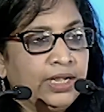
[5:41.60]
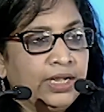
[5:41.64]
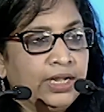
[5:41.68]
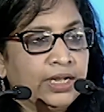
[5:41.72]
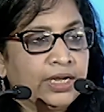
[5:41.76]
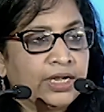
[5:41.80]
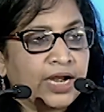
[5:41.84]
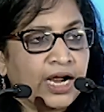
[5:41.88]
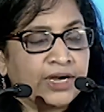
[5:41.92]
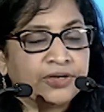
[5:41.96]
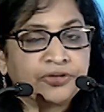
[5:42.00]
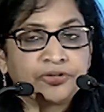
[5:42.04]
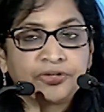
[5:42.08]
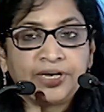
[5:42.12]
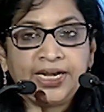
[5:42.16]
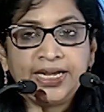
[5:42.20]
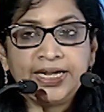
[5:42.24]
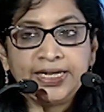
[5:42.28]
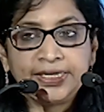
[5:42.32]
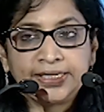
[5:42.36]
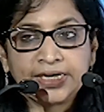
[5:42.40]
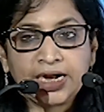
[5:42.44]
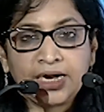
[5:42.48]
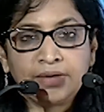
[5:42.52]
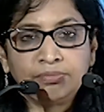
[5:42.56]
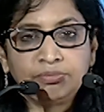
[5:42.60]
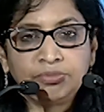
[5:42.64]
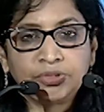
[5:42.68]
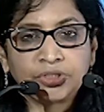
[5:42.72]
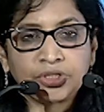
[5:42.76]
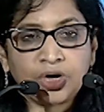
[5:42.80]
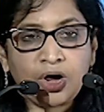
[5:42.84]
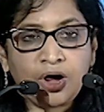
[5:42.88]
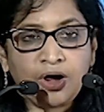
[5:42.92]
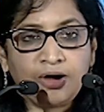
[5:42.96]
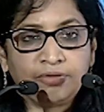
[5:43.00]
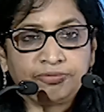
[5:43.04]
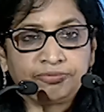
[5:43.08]
country in terms
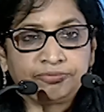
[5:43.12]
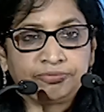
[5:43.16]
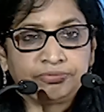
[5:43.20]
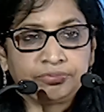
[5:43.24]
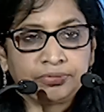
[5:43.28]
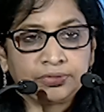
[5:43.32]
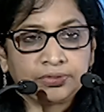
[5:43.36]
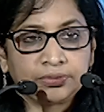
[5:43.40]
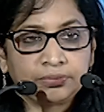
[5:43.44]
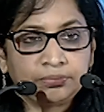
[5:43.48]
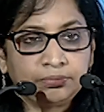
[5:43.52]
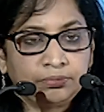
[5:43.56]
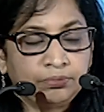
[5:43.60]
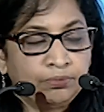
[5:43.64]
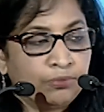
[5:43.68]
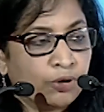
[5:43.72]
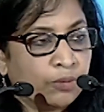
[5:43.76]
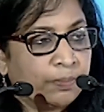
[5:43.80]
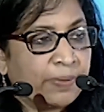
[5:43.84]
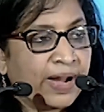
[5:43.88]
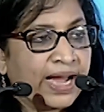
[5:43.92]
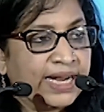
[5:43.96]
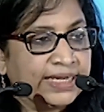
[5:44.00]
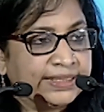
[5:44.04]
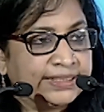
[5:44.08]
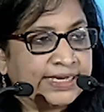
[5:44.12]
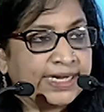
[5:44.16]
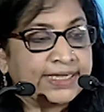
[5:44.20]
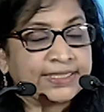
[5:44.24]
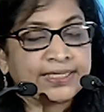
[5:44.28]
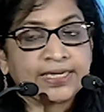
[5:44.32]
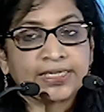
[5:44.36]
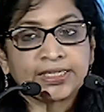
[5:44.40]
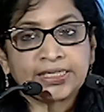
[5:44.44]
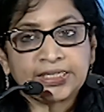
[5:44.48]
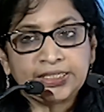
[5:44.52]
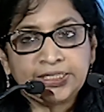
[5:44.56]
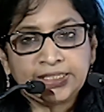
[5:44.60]
of mobile
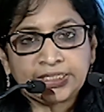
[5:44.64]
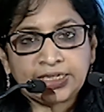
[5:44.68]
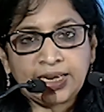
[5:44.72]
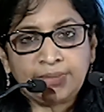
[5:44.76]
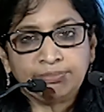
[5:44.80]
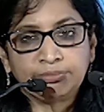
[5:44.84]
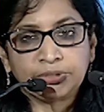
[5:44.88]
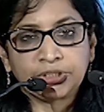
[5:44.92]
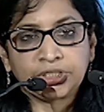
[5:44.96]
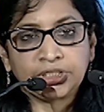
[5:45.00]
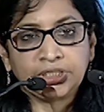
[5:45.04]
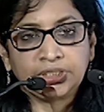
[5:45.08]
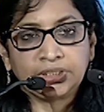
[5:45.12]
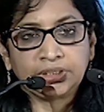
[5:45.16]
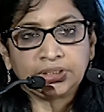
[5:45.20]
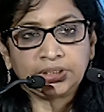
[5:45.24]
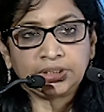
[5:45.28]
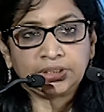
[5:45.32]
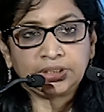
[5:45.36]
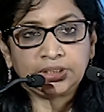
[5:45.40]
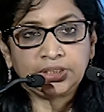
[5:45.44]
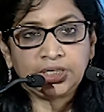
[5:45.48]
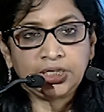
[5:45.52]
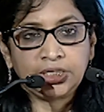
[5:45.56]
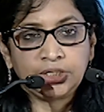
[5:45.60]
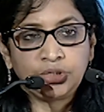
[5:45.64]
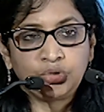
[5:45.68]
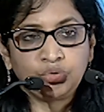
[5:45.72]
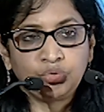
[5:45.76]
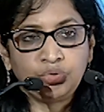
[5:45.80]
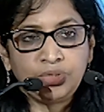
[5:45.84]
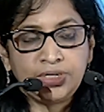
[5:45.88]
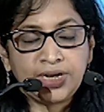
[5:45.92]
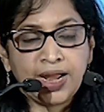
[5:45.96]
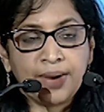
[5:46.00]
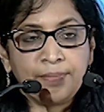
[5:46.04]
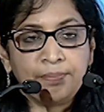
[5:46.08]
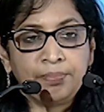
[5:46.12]
data consumption to
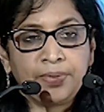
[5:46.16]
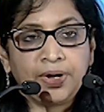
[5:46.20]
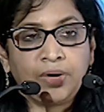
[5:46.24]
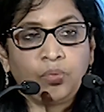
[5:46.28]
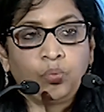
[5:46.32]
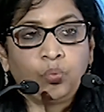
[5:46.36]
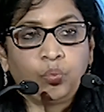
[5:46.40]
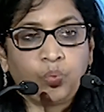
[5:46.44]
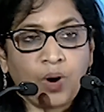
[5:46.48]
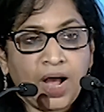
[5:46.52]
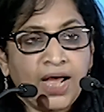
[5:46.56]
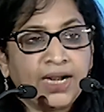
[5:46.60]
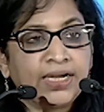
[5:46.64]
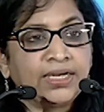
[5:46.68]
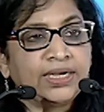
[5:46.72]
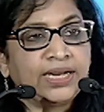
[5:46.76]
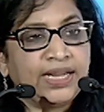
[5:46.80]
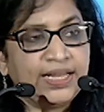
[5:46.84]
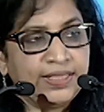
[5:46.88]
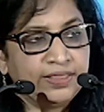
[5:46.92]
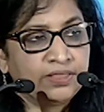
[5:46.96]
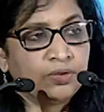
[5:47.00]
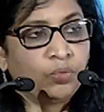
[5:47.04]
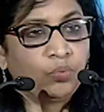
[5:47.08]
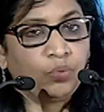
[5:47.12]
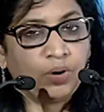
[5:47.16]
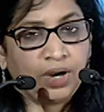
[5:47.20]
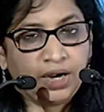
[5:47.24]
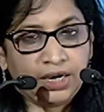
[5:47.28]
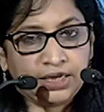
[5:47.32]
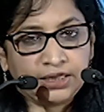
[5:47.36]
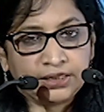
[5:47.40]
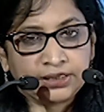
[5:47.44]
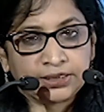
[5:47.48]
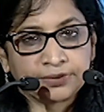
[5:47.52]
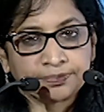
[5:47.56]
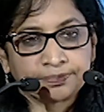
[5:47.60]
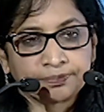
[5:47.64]
#1 in the
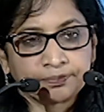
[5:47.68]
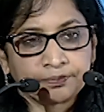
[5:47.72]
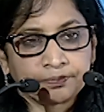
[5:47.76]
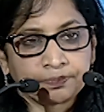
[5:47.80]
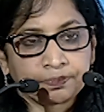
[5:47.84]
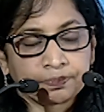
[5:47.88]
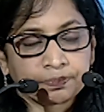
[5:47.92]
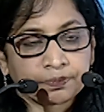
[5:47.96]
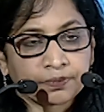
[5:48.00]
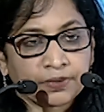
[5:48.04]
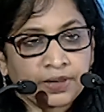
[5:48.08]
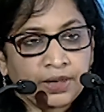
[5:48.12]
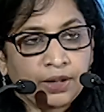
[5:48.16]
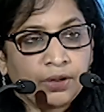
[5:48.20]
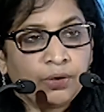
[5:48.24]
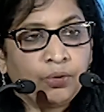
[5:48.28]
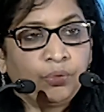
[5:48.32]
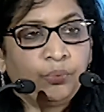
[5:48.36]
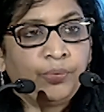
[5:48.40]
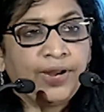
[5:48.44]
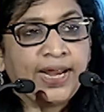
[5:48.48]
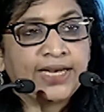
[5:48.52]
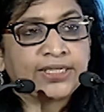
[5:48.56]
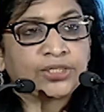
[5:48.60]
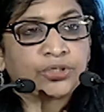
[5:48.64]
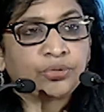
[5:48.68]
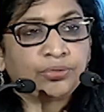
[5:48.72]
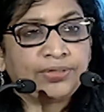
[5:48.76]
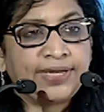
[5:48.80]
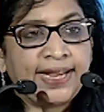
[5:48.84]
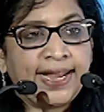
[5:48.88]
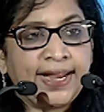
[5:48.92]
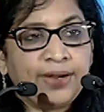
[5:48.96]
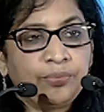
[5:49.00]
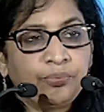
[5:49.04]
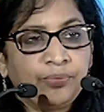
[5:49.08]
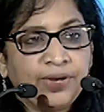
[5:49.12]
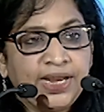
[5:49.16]
world, where
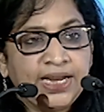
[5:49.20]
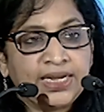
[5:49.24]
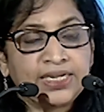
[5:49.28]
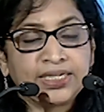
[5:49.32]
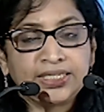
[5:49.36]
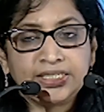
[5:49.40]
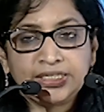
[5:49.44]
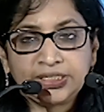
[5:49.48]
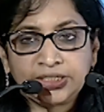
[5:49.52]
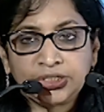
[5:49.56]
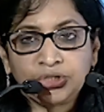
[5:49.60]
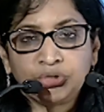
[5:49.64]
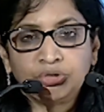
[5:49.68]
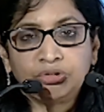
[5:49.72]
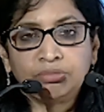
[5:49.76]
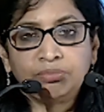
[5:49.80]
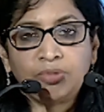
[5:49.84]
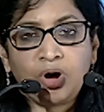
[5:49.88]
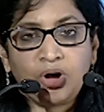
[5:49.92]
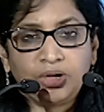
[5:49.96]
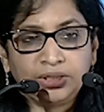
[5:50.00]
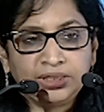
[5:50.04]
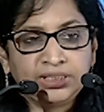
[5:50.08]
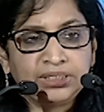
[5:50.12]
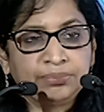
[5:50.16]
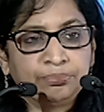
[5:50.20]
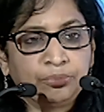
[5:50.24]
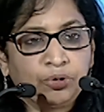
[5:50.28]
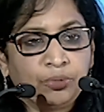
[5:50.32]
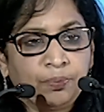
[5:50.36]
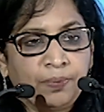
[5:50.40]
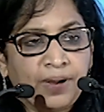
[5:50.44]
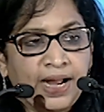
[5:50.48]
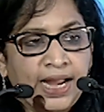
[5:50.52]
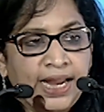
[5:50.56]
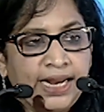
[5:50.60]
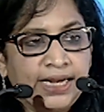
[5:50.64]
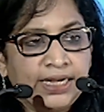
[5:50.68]
today we consume on the
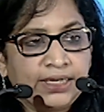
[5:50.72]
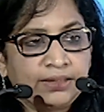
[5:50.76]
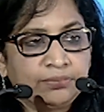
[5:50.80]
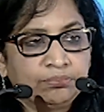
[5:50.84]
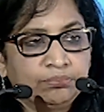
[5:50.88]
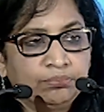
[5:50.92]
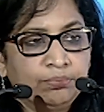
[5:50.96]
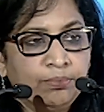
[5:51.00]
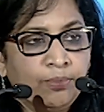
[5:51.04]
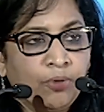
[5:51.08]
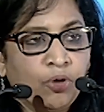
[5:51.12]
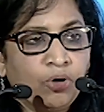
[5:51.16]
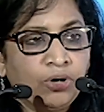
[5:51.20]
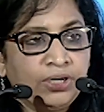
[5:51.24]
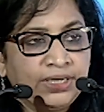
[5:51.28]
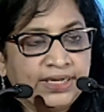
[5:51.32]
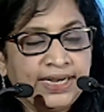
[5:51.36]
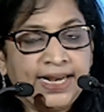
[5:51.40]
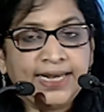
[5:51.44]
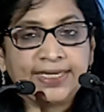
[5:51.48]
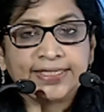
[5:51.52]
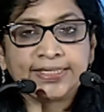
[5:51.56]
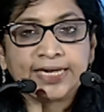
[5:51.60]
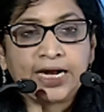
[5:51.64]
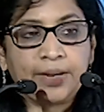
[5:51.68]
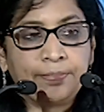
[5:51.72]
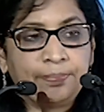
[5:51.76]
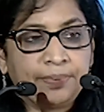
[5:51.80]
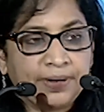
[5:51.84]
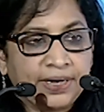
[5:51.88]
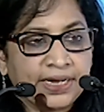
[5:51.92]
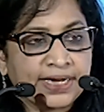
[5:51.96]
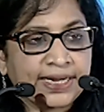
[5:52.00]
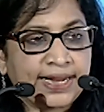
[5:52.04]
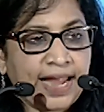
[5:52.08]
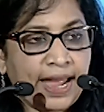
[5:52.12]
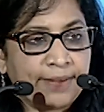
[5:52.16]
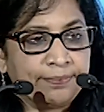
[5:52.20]
mobile more data
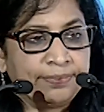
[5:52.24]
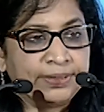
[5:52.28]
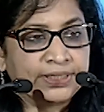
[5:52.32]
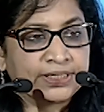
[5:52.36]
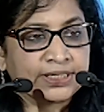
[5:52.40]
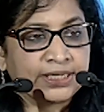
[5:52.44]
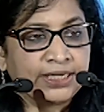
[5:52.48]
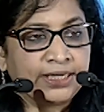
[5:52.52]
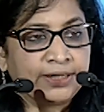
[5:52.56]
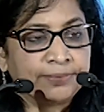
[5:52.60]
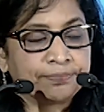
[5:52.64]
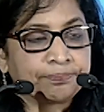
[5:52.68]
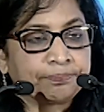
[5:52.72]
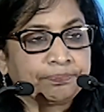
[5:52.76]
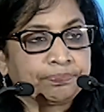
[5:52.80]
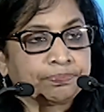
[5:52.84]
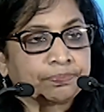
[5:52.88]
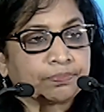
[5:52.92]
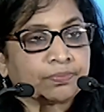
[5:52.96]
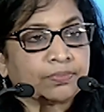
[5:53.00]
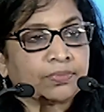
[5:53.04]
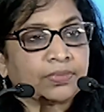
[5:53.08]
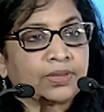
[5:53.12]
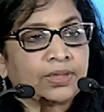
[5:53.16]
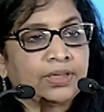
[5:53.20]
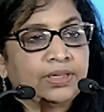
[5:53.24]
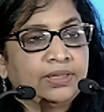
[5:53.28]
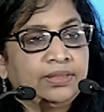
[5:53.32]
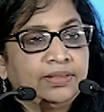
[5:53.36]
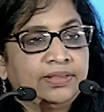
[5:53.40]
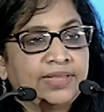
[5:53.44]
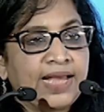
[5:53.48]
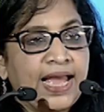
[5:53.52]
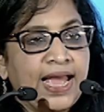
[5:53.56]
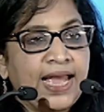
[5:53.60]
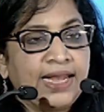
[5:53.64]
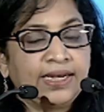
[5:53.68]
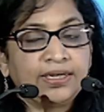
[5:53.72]
per capita
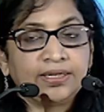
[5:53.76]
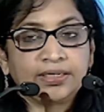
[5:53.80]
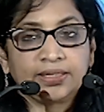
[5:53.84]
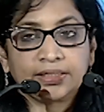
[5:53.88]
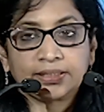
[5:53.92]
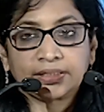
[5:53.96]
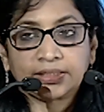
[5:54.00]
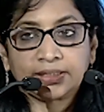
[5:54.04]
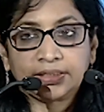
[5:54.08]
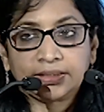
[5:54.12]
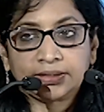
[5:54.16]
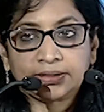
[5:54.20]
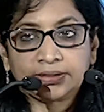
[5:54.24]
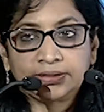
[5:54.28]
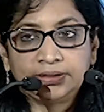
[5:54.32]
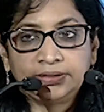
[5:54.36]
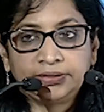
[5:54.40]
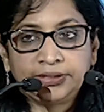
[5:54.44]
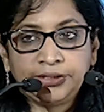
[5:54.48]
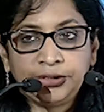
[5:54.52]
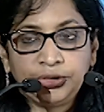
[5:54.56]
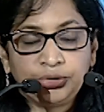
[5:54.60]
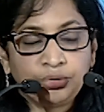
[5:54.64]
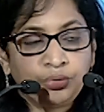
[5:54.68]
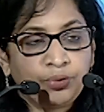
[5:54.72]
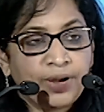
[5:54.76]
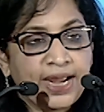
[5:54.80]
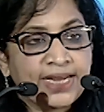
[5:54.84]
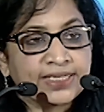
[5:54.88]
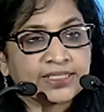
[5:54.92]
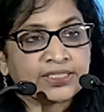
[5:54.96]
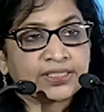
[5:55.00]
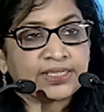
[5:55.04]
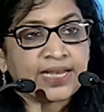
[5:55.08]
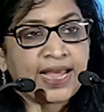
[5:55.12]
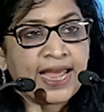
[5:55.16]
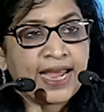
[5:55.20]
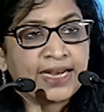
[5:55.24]
than the
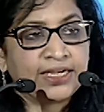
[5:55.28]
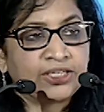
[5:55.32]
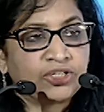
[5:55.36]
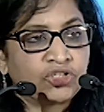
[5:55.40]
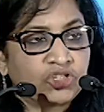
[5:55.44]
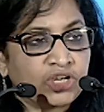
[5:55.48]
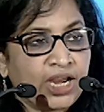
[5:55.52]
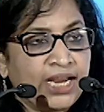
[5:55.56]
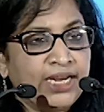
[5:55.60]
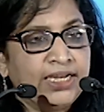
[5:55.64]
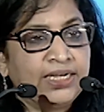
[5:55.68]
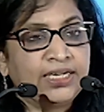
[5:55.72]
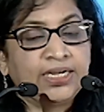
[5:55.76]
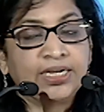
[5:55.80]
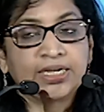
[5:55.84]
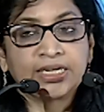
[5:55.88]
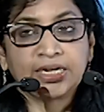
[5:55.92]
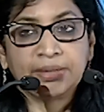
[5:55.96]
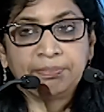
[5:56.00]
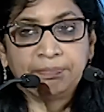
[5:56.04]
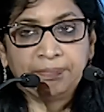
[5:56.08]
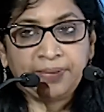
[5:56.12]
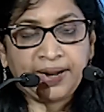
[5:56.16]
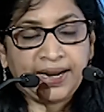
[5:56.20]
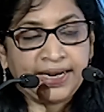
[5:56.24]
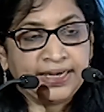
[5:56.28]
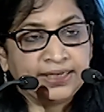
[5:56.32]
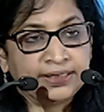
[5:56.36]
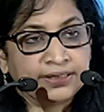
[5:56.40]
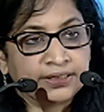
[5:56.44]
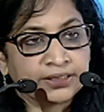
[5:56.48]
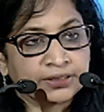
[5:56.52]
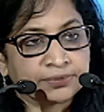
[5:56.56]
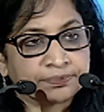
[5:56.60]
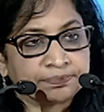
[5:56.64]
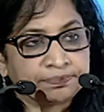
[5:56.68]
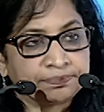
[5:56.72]
US and China combined.